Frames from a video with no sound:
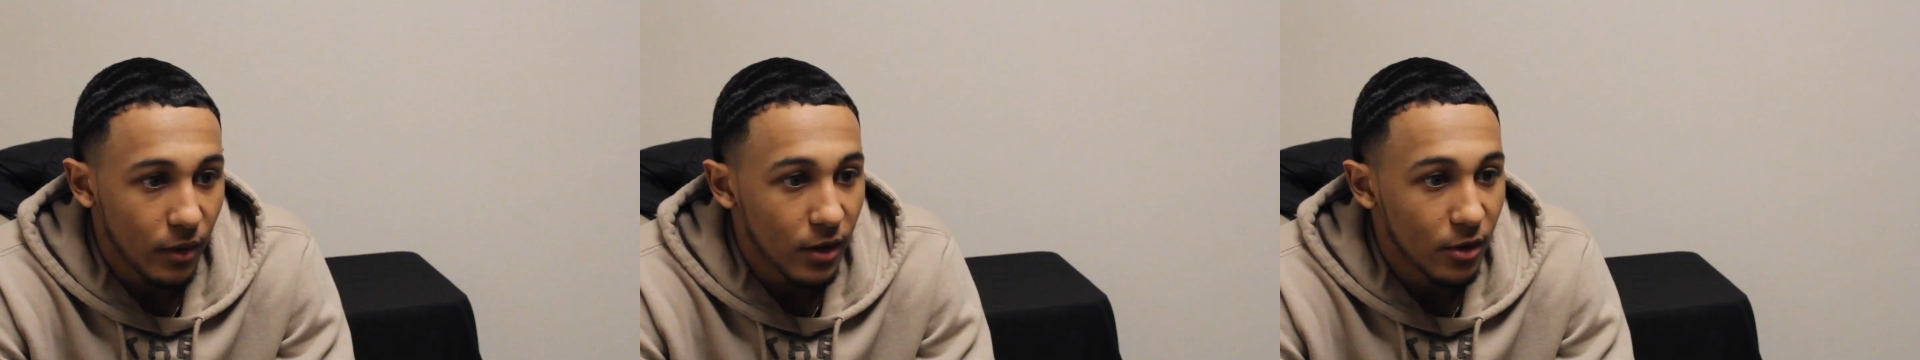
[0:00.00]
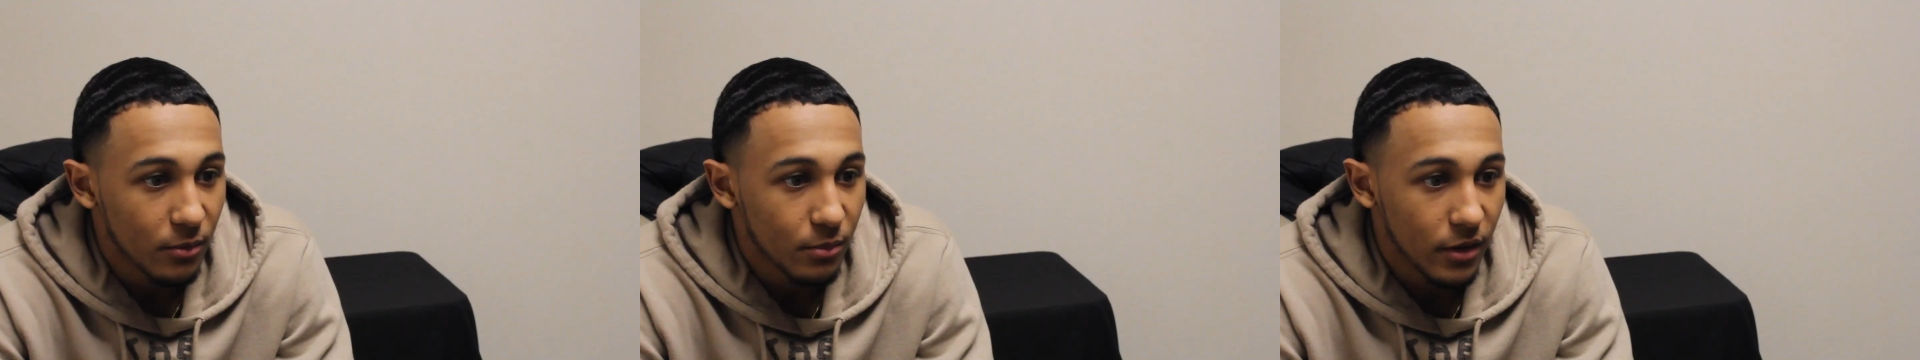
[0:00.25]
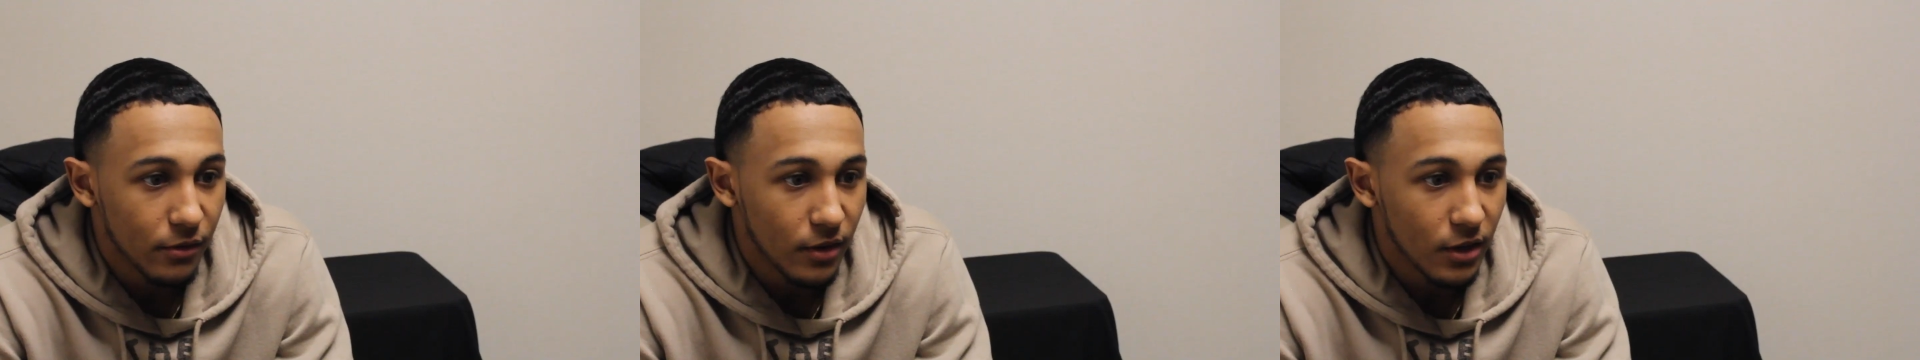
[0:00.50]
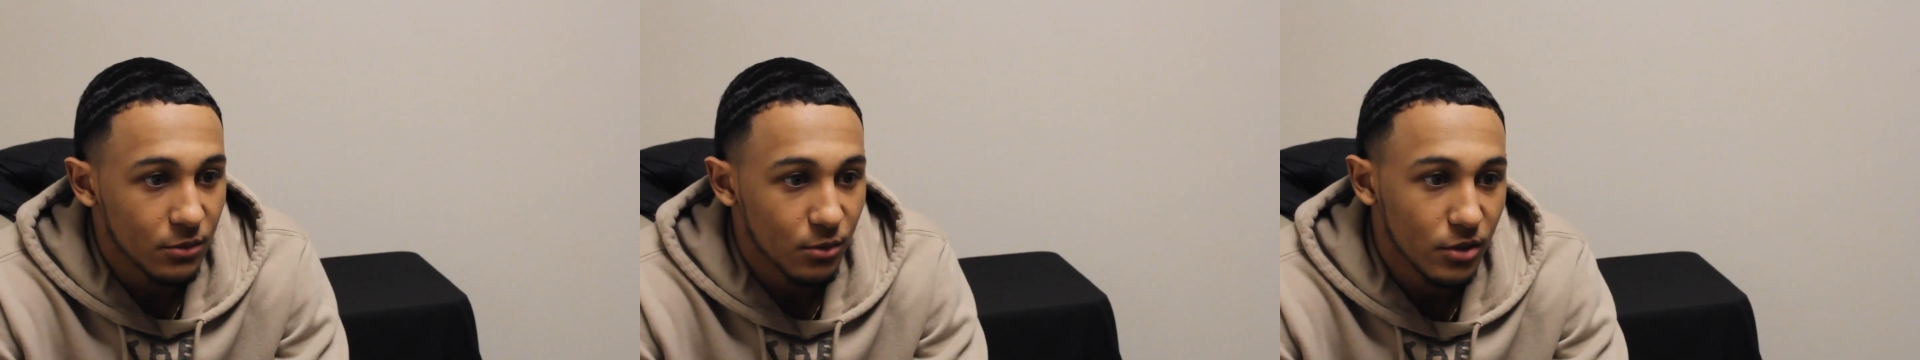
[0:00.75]
They gonna play
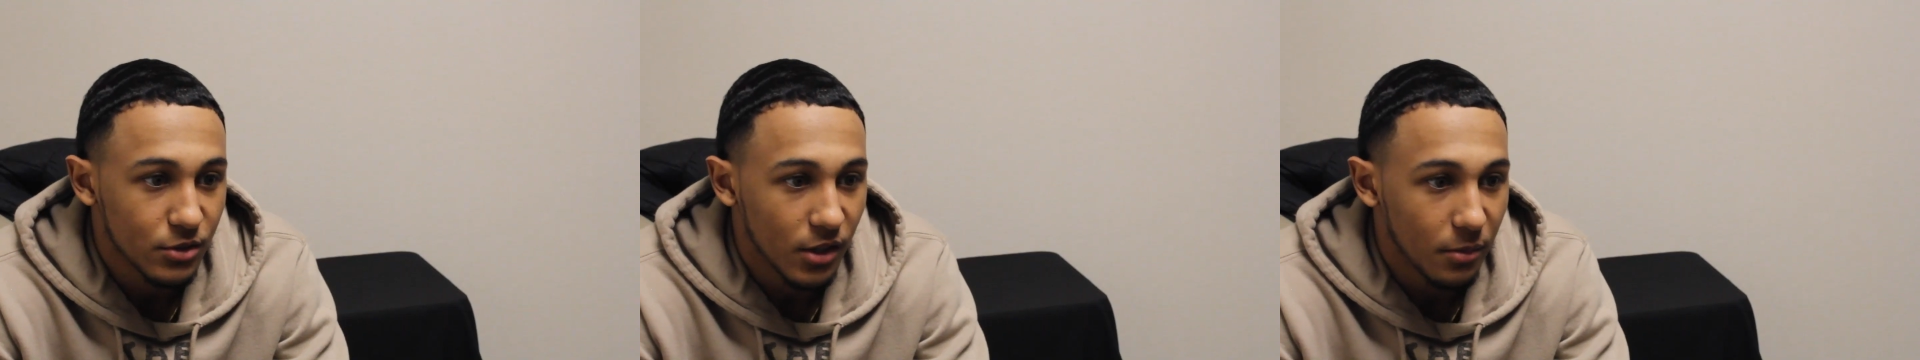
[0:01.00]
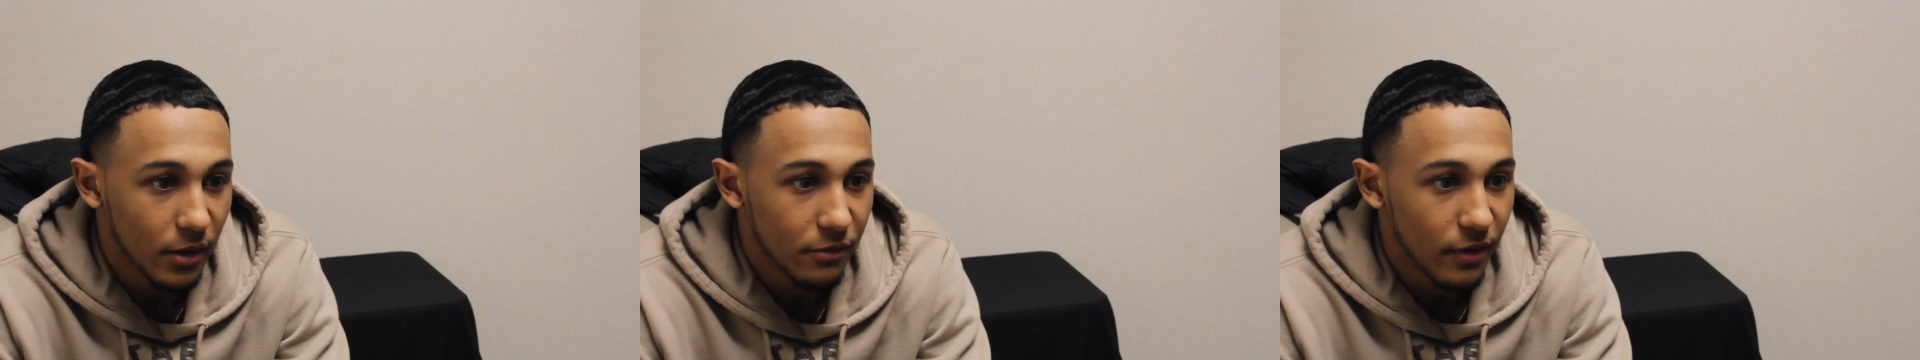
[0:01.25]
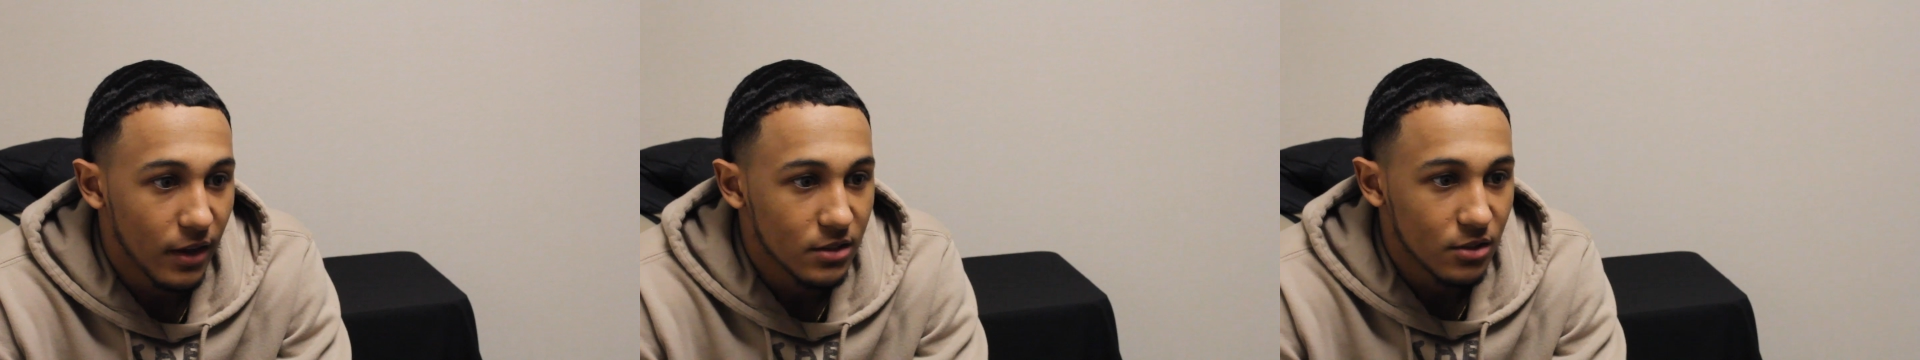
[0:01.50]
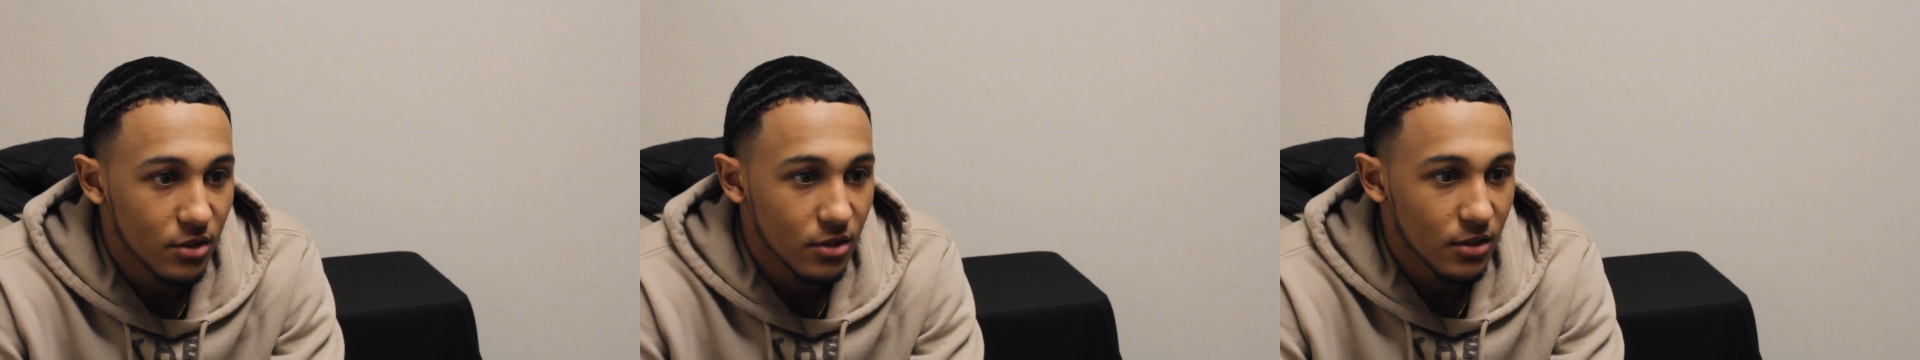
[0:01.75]
fast. We're gonna try to play
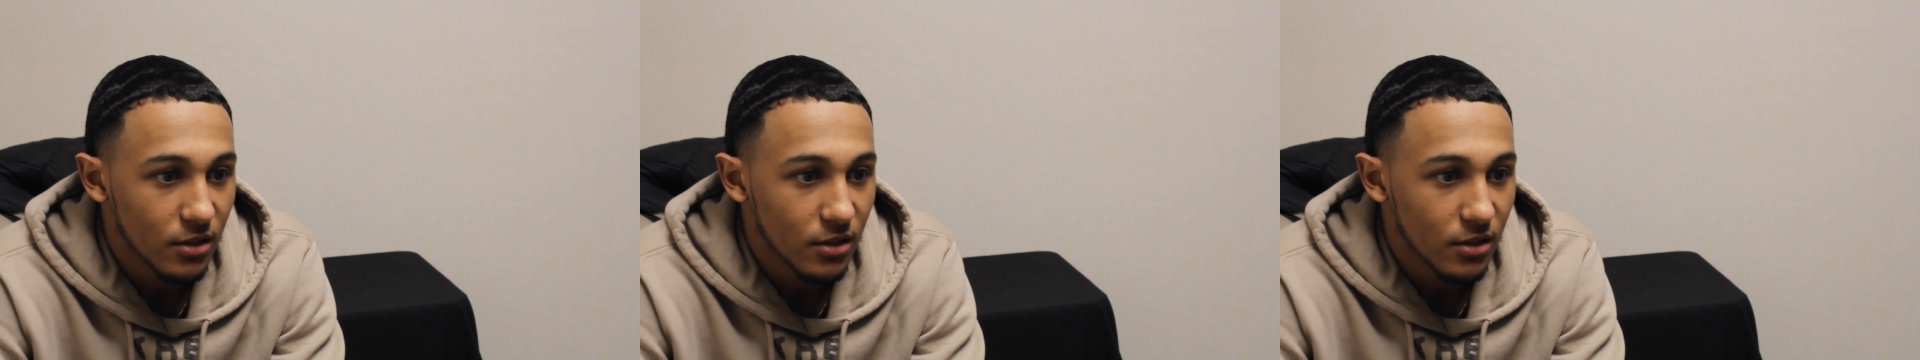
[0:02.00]
faster